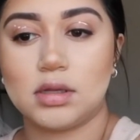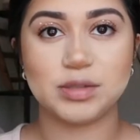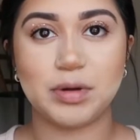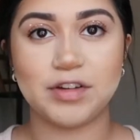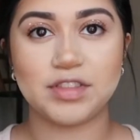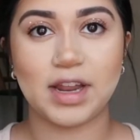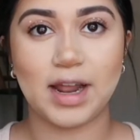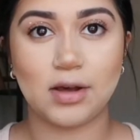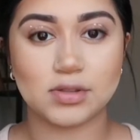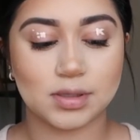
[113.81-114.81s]
To buff
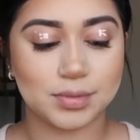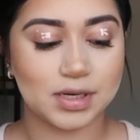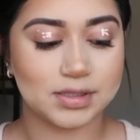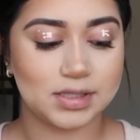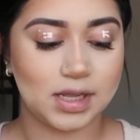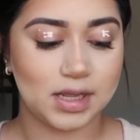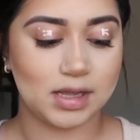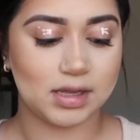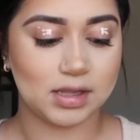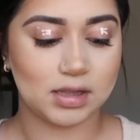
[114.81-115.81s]
that out, I'm gonna
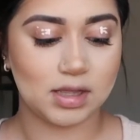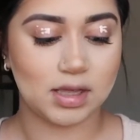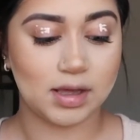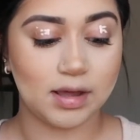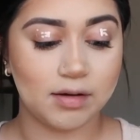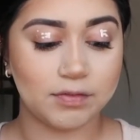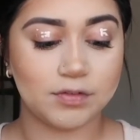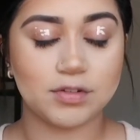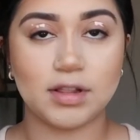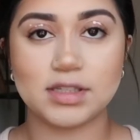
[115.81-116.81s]
take the e.l.f.
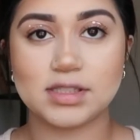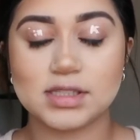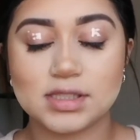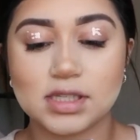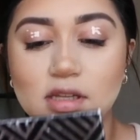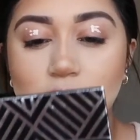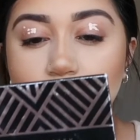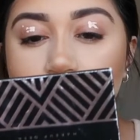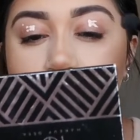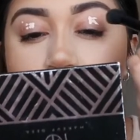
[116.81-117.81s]
Flawless Concealer
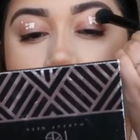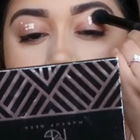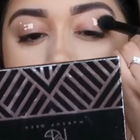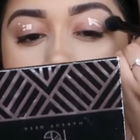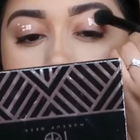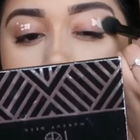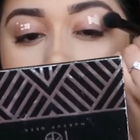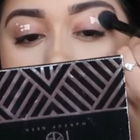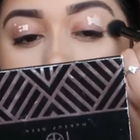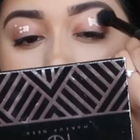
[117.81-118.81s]
brush
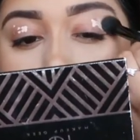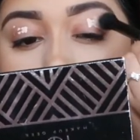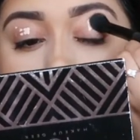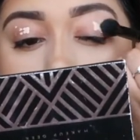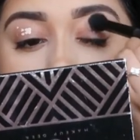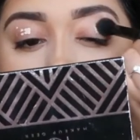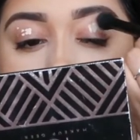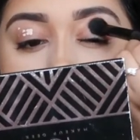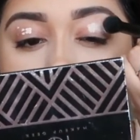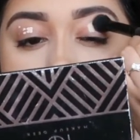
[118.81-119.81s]

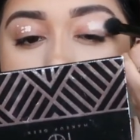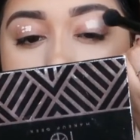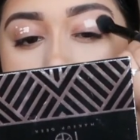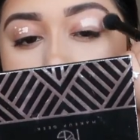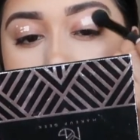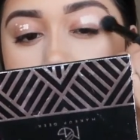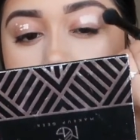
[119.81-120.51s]
and just